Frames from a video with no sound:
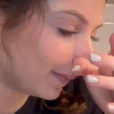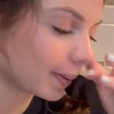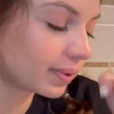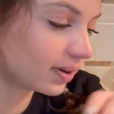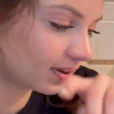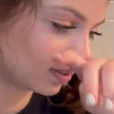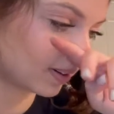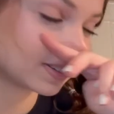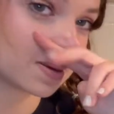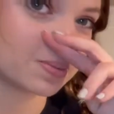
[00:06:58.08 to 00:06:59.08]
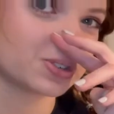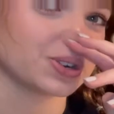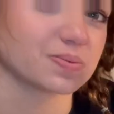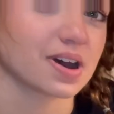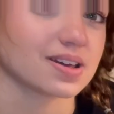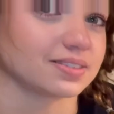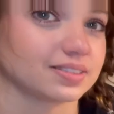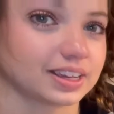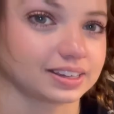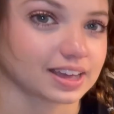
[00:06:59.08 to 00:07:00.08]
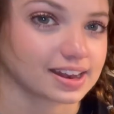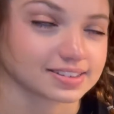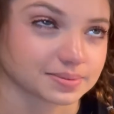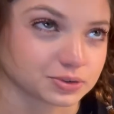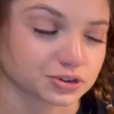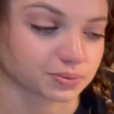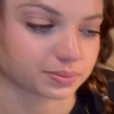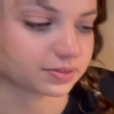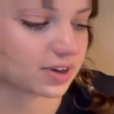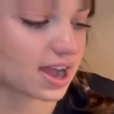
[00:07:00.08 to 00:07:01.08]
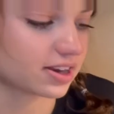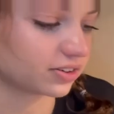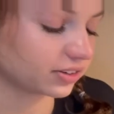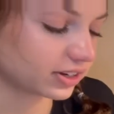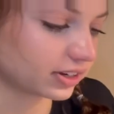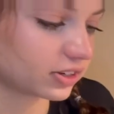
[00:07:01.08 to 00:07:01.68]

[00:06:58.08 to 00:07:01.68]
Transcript: put it on whatever temperature you want. Like any temperature will be fine. It'll cook. It